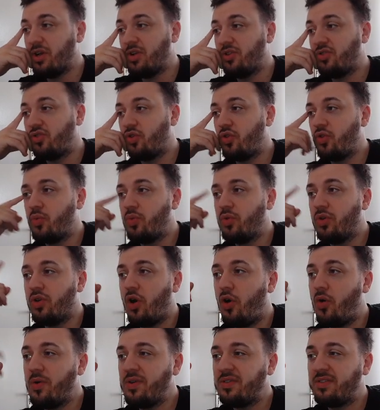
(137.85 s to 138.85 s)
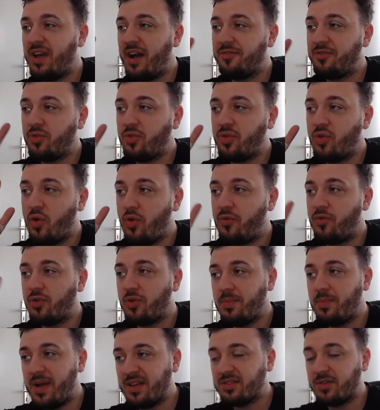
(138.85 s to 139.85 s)
So you will always have to go for
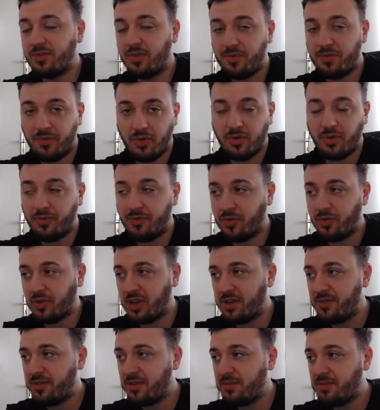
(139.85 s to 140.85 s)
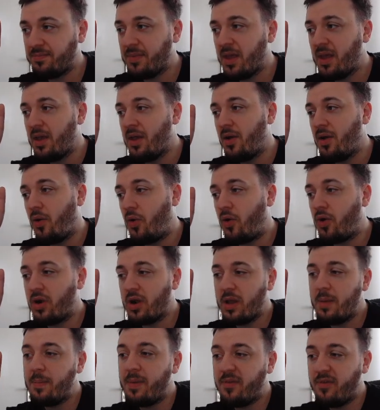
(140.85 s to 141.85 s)
the Mask of the Forgiven, or
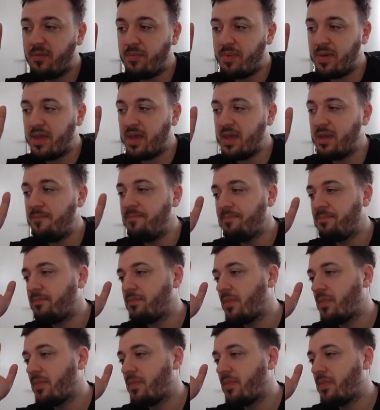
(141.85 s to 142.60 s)
in PvP,